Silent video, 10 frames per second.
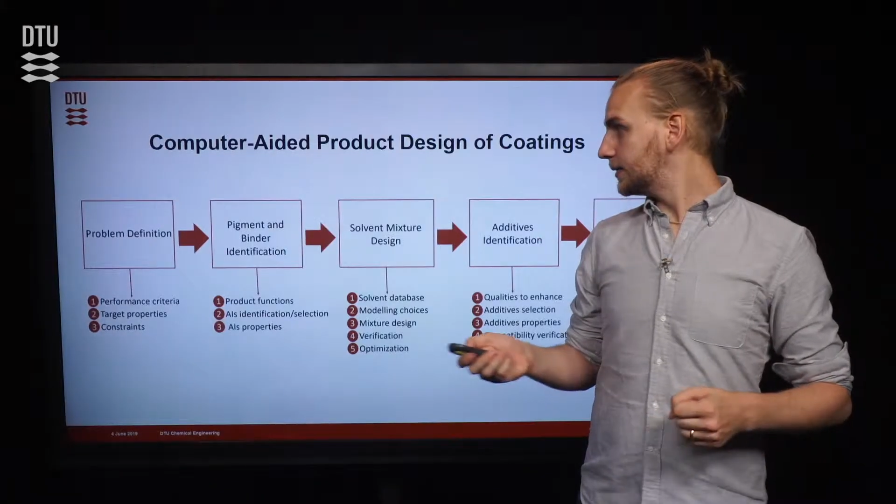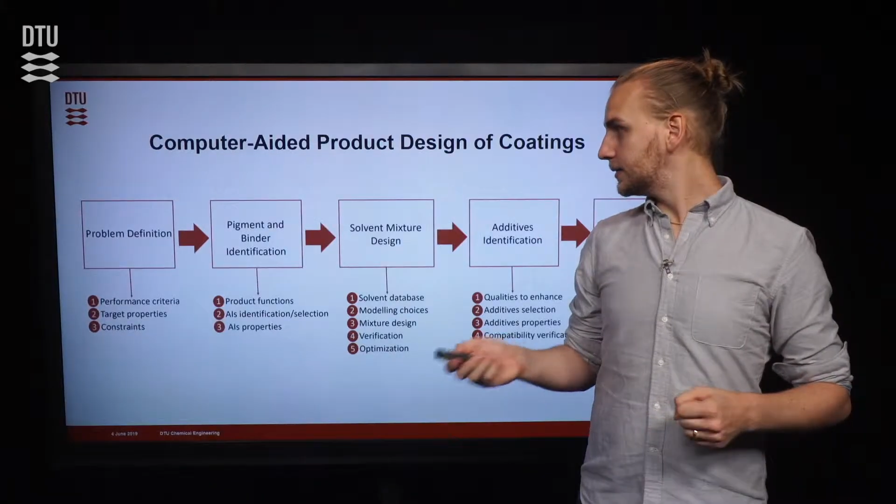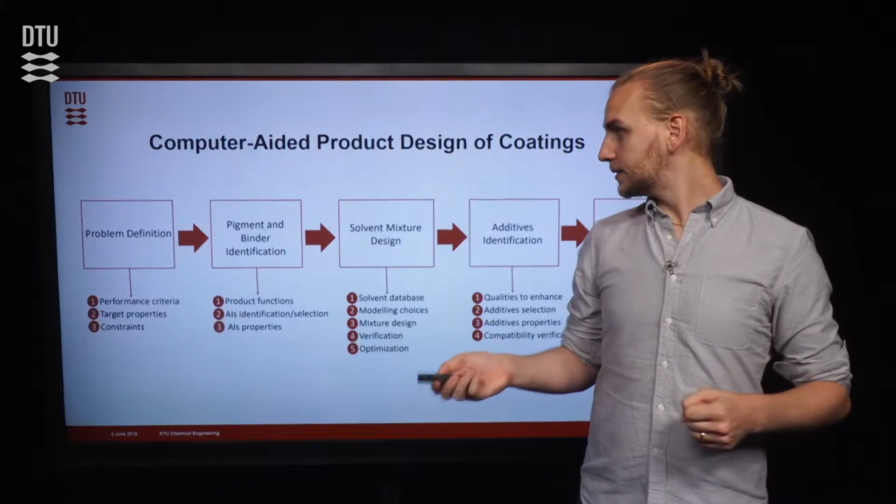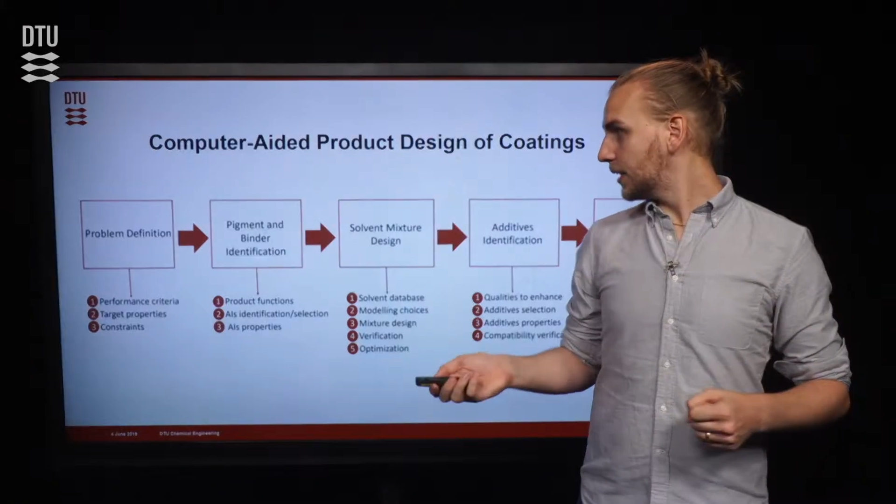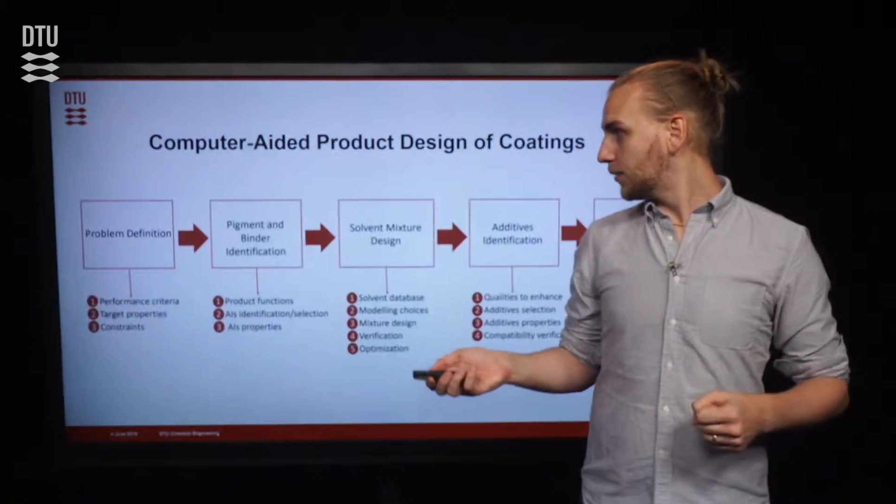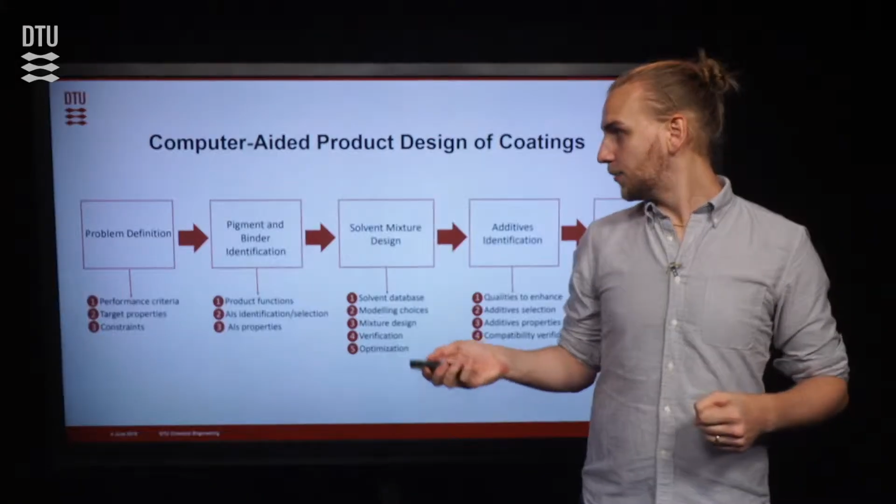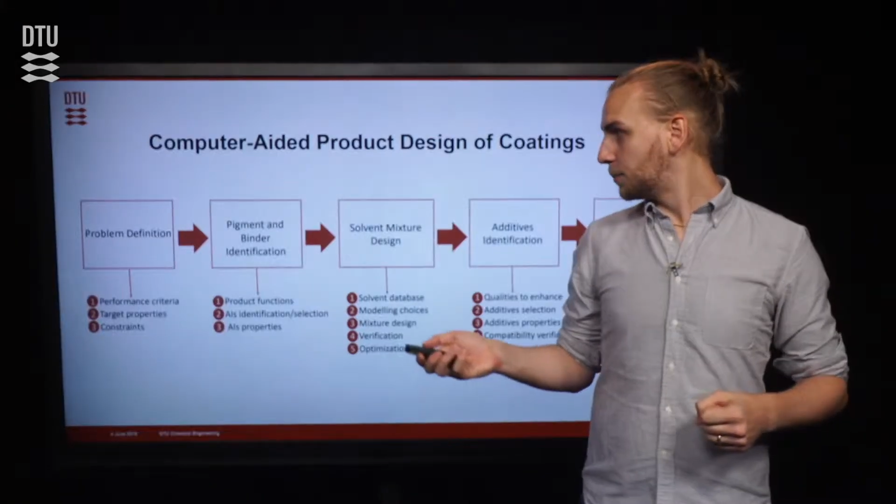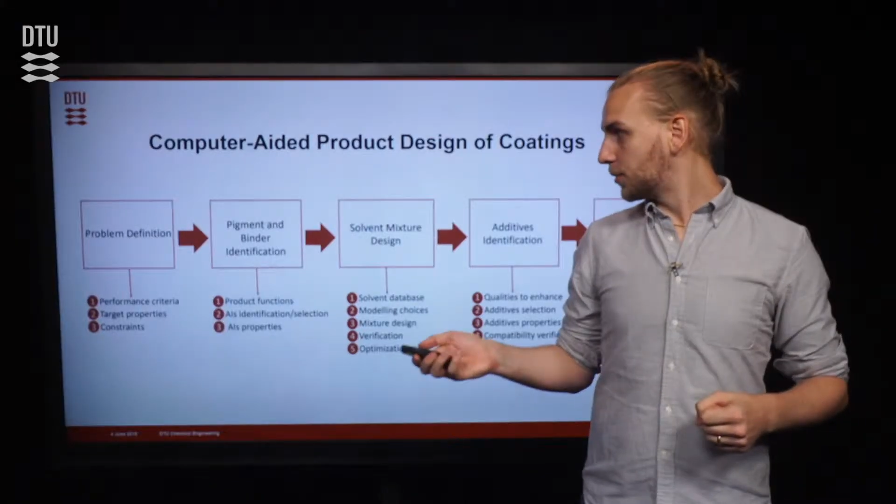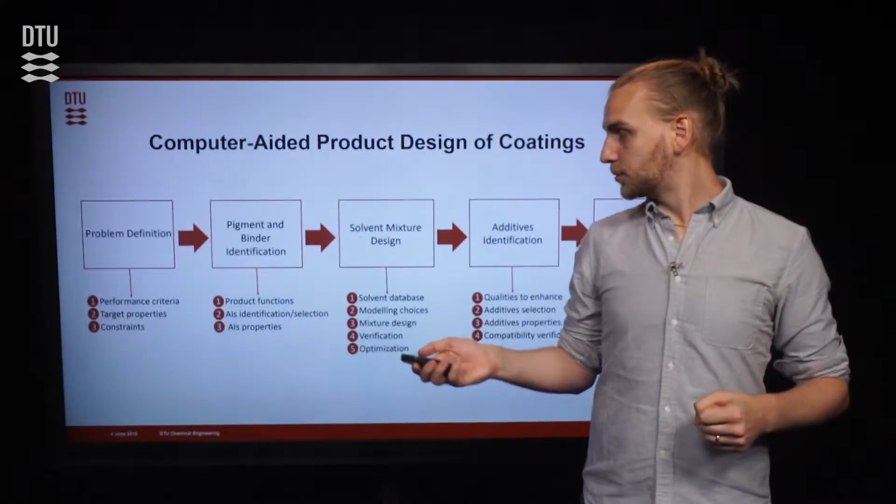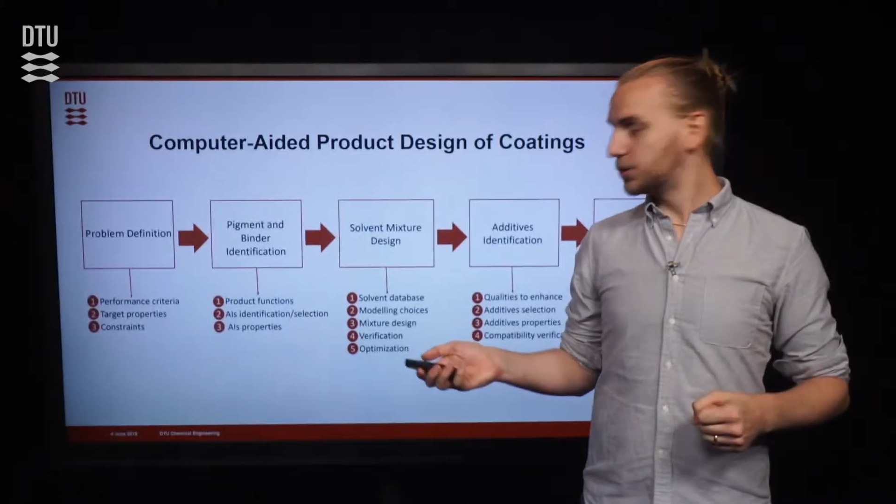Instead of
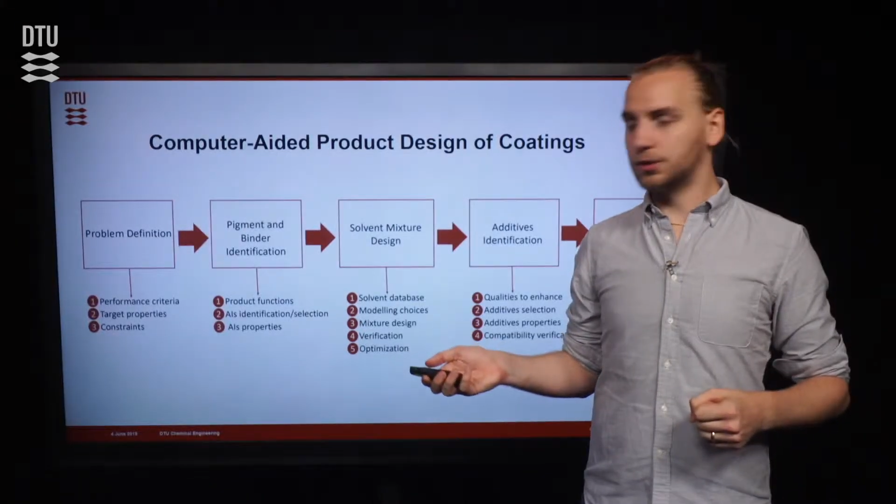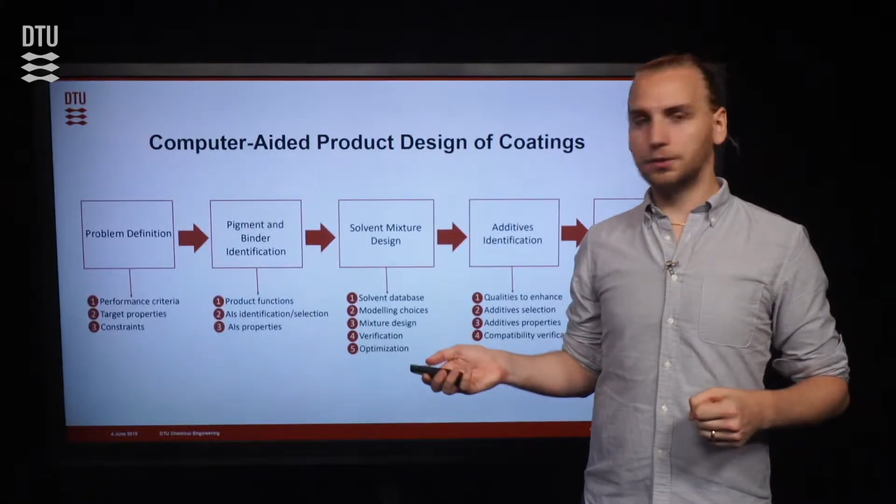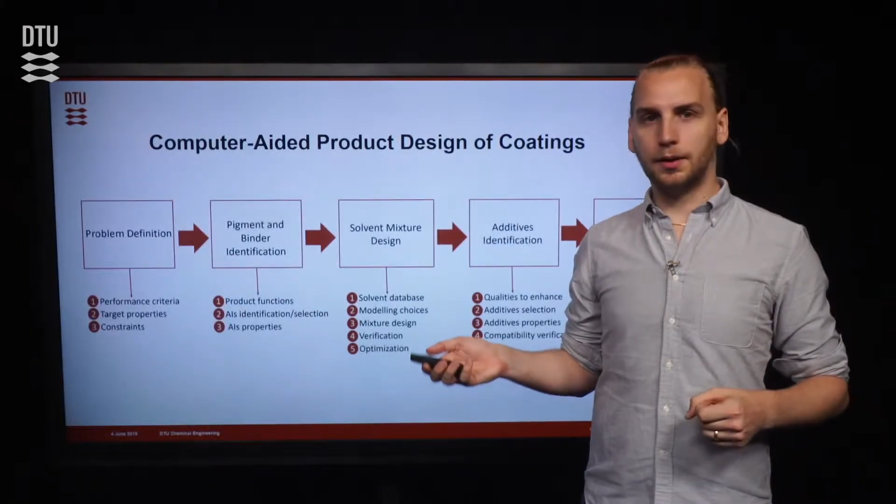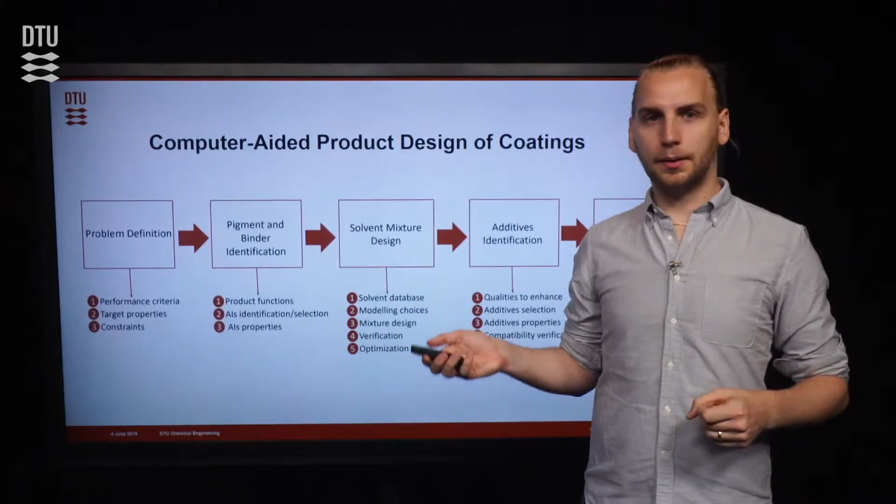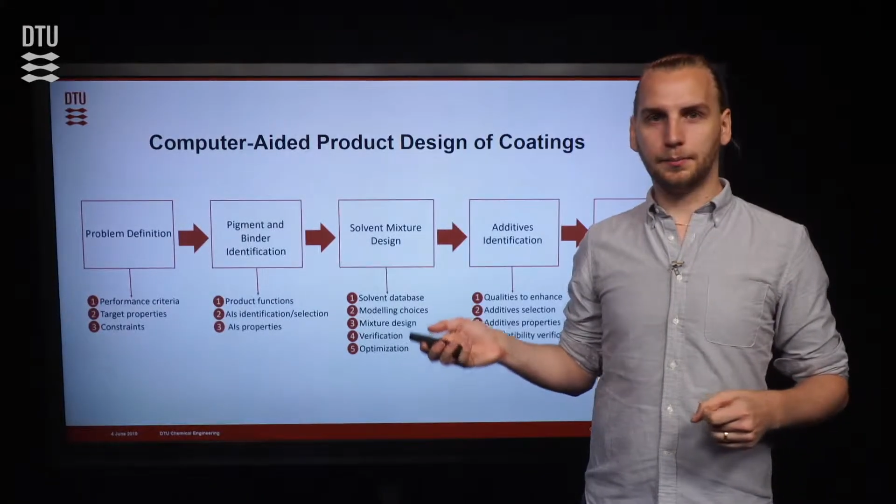approaching